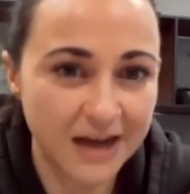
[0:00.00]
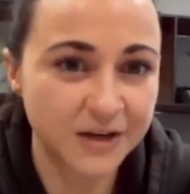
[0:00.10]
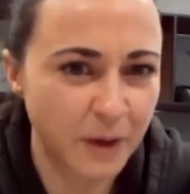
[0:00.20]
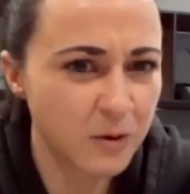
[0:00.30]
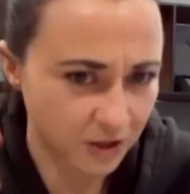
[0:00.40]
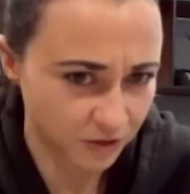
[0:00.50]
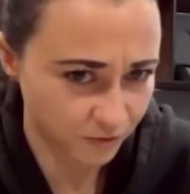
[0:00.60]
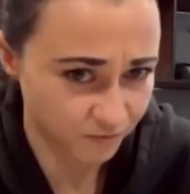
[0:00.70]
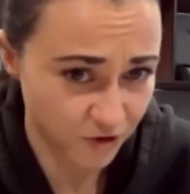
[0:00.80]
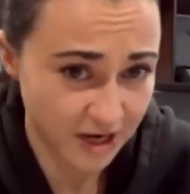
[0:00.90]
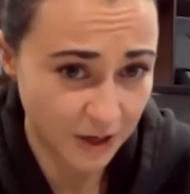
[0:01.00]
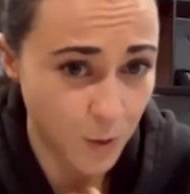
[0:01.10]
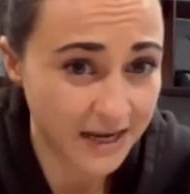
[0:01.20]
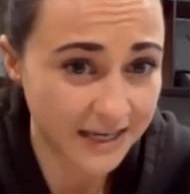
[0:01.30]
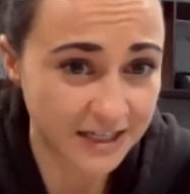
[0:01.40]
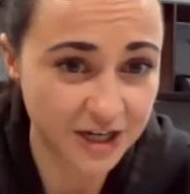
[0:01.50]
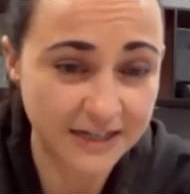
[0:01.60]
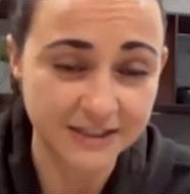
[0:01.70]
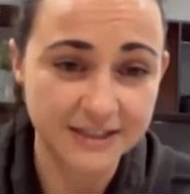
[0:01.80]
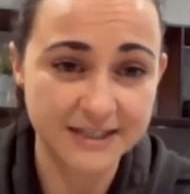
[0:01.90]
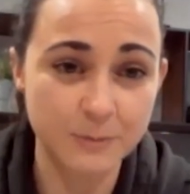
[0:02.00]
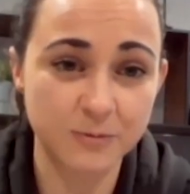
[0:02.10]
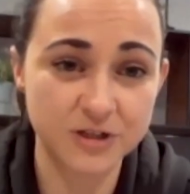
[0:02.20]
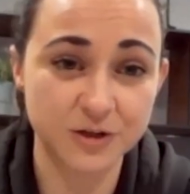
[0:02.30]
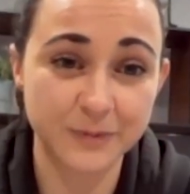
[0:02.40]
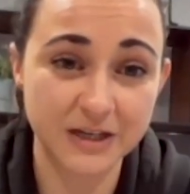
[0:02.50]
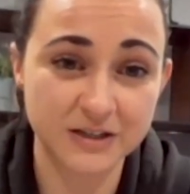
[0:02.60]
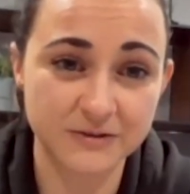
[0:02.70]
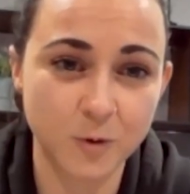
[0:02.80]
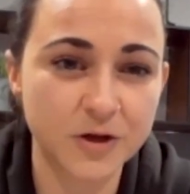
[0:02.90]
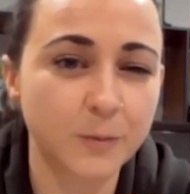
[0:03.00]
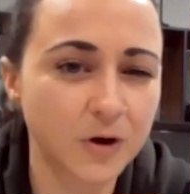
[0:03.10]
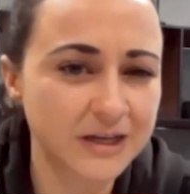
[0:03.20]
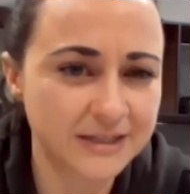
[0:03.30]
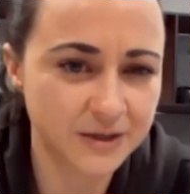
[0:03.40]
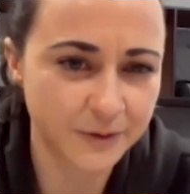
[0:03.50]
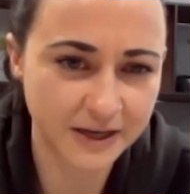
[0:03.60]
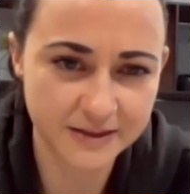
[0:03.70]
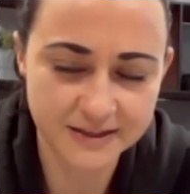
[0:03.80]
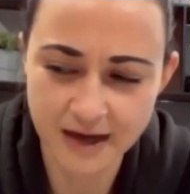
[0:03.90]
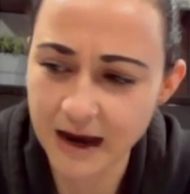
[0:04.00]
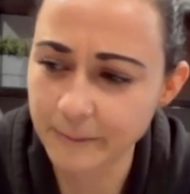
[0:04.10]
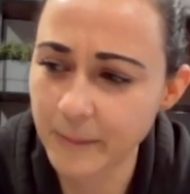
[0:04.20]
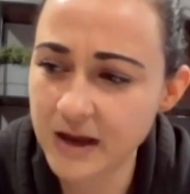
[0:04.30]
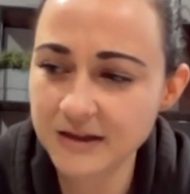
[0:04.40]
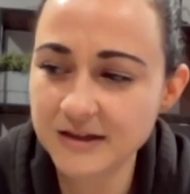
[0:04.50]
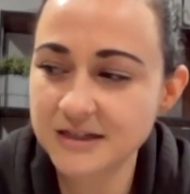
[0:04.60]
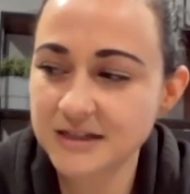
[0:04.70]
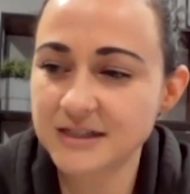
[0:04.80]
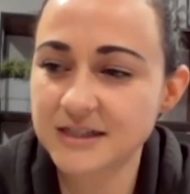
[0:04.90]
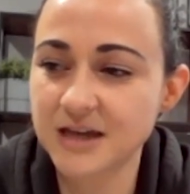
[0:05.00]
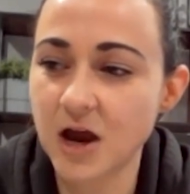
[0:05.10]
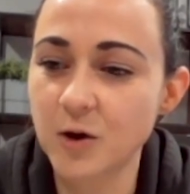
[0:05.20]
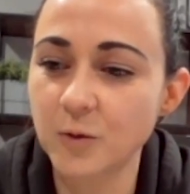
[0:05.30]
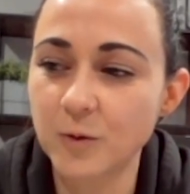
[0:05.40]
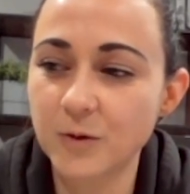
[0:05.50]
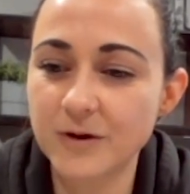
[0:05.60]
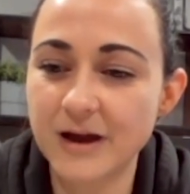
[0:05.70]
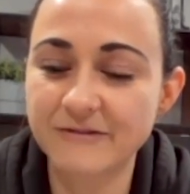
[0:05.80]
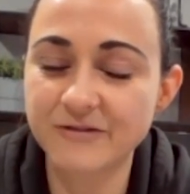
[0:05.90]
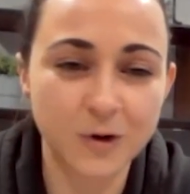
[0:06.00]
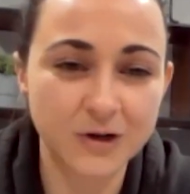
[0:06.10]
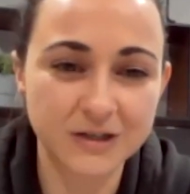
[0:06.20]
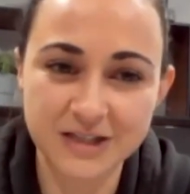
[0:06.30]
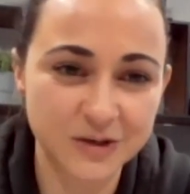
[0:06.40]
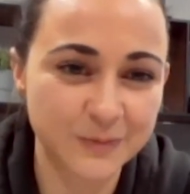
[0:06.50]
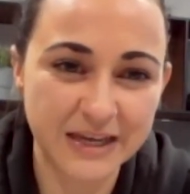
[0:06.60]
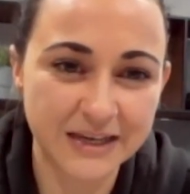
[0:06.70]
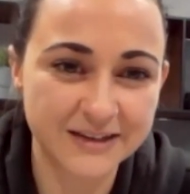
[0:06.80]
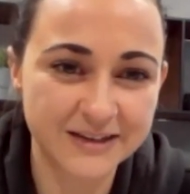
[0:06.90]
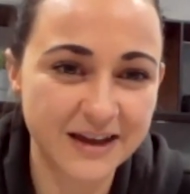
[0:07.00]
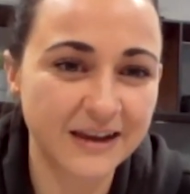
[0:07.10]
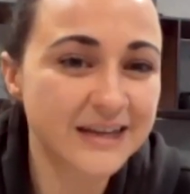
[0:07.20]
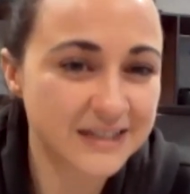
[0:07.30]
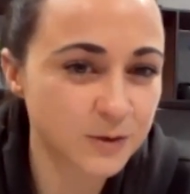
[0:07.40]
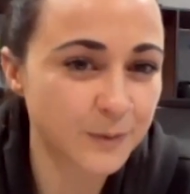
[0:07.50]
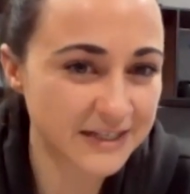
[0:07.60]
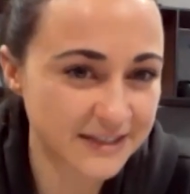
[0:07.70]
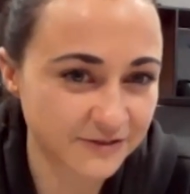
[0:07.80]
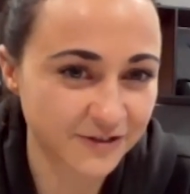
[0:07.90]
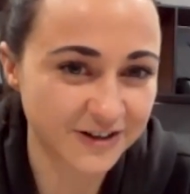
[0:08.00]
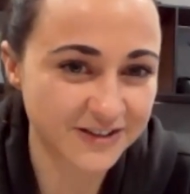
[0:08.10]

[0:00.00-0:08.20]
And you might want to really quickly change the temperature because of what your body's doing at the time. So everyone's going to be a little bit different.